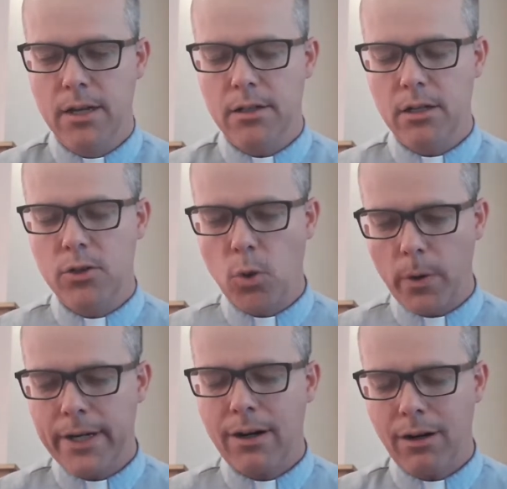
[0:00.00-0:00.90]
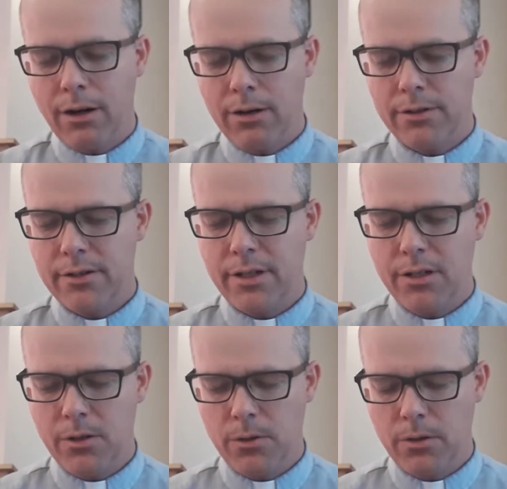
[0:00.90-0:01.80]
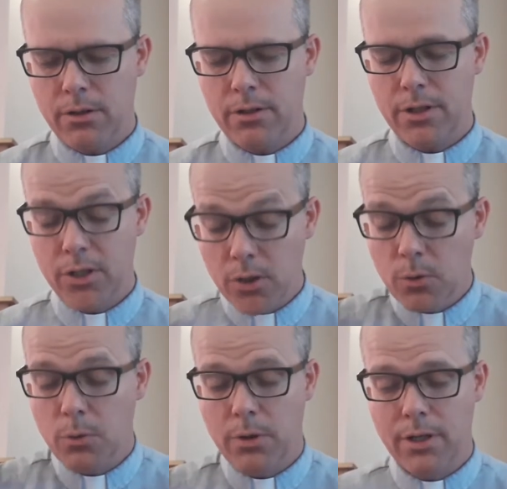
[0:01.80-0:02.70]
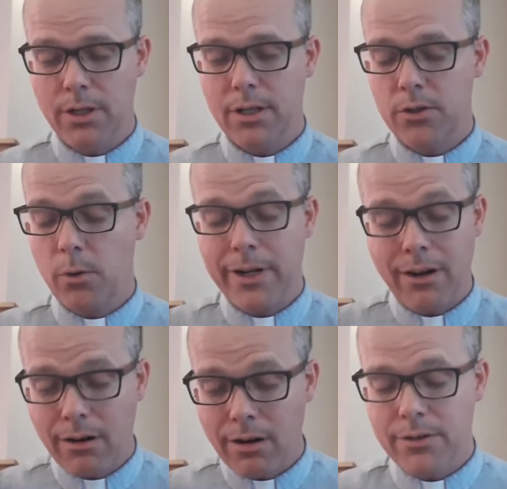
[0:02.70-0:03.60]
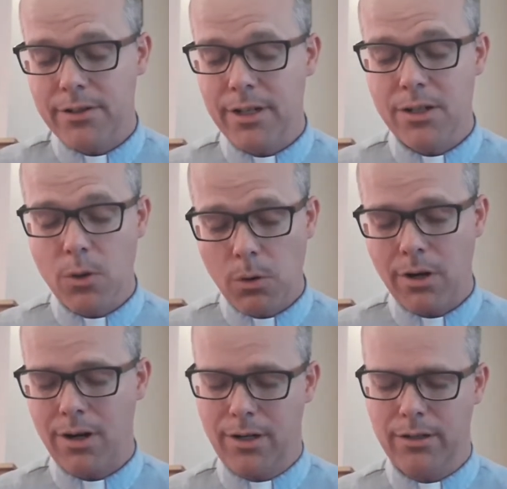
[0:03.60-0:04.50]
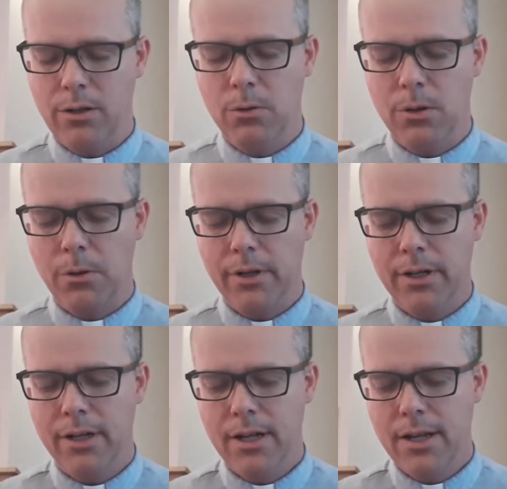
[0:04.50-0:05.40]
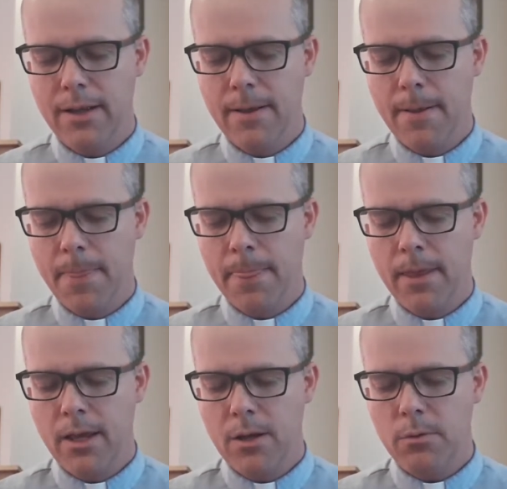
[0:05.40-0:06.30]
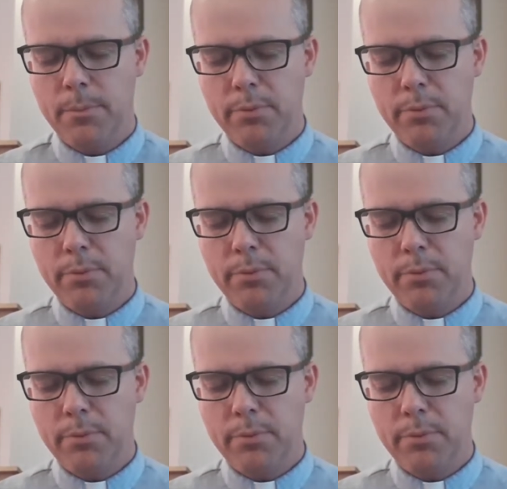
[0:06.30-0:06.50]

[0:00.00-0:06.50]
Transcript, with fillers: to join our hearts to you, to you Join our hearts to your heart, O Lord. We